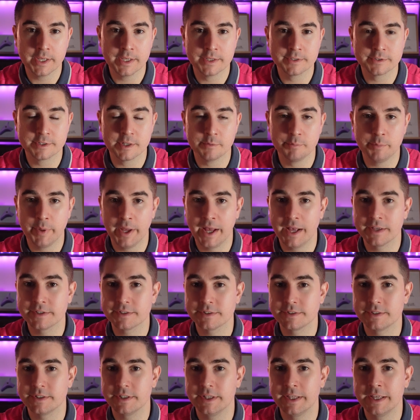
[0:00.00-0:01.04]
is the
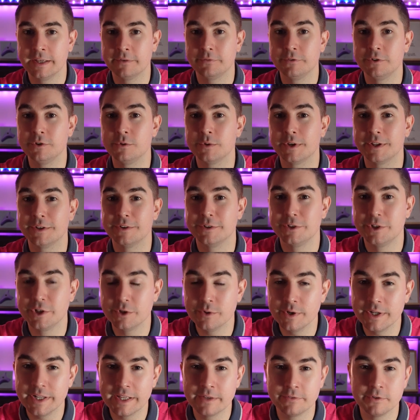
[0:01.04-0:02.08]
best if you can do it.